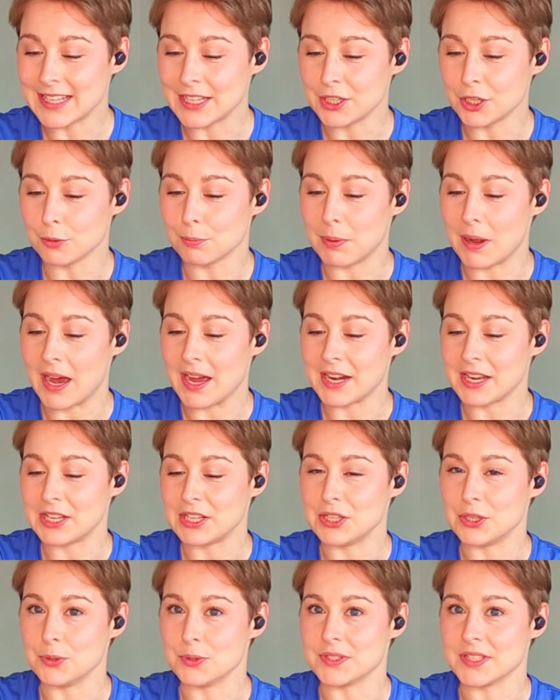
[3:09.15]
that your
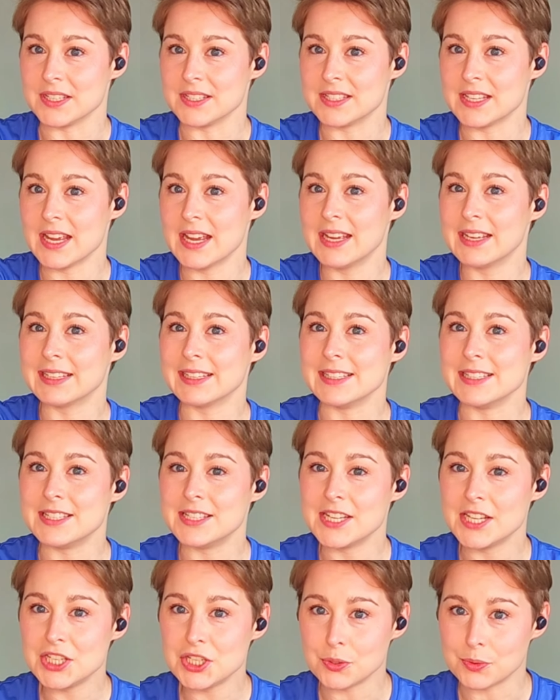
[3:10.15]
body uses
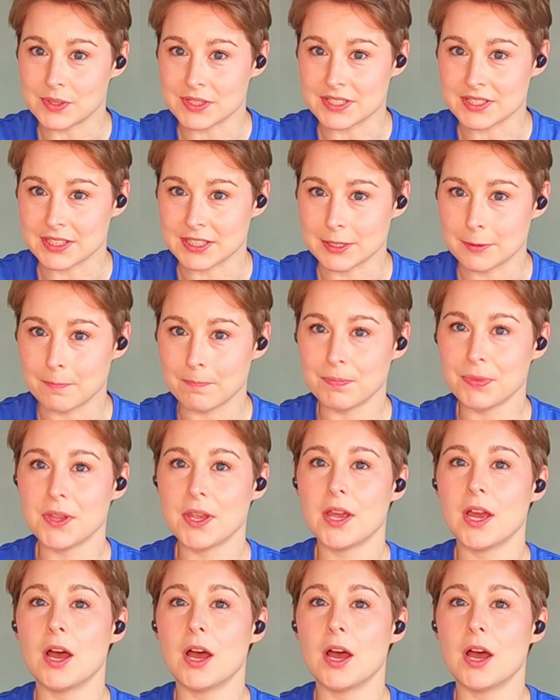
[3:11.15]
continuously.